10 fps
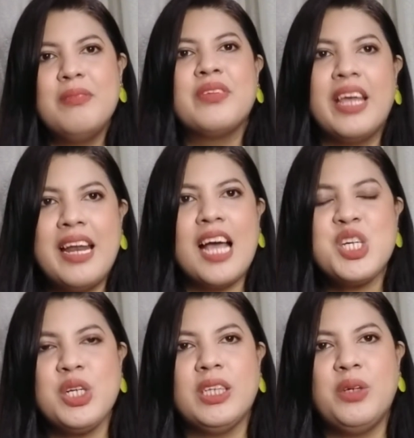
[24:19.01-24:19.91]
can
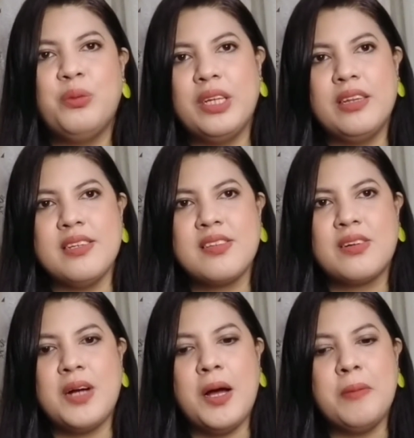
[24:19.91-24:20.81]
actually win this
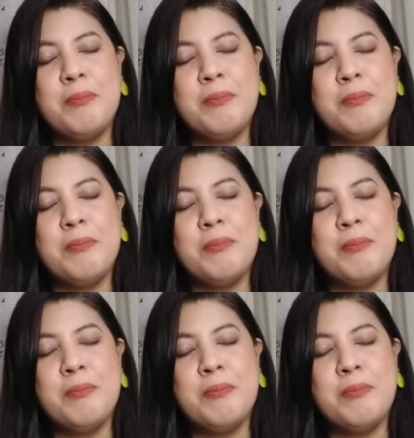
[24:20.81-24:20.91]
crown.